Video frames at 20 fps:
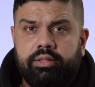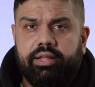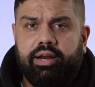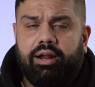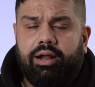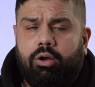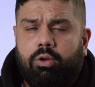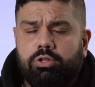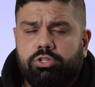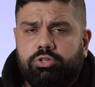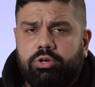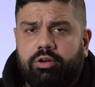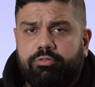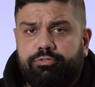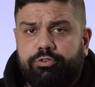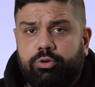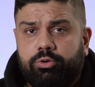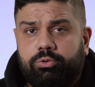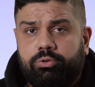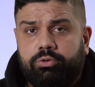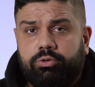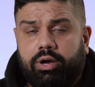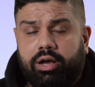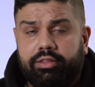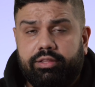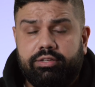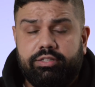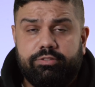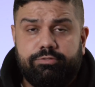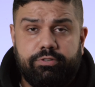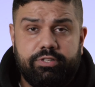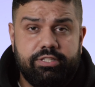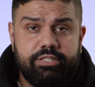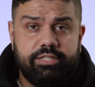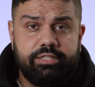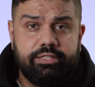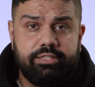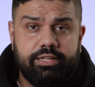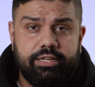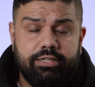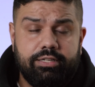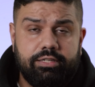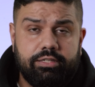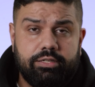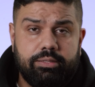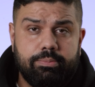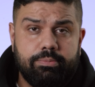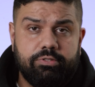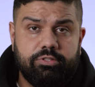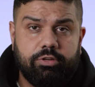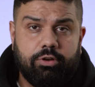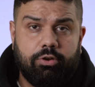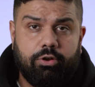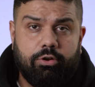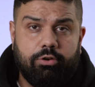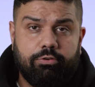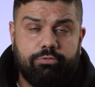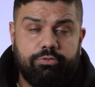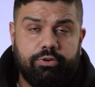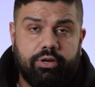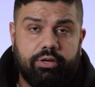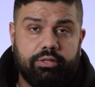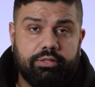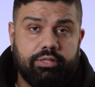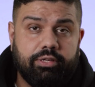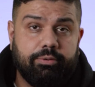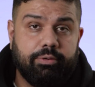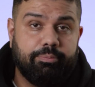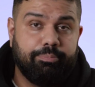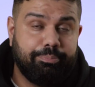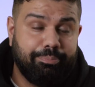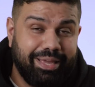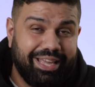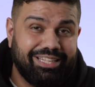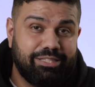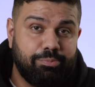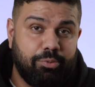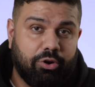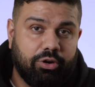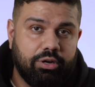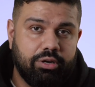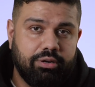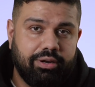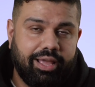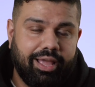There are also a few other differences in terms of uh, the base model